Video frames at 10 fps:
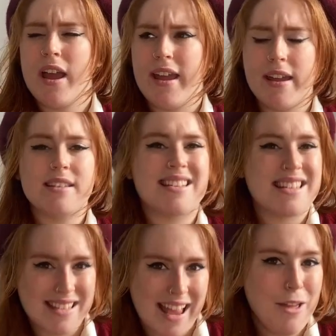It is a
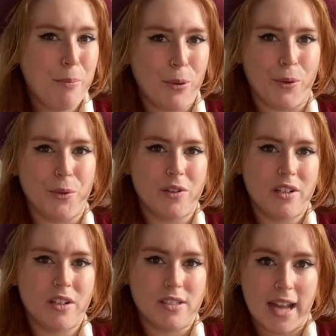staple
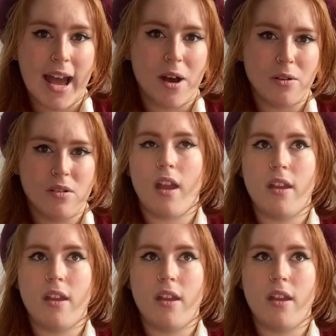now.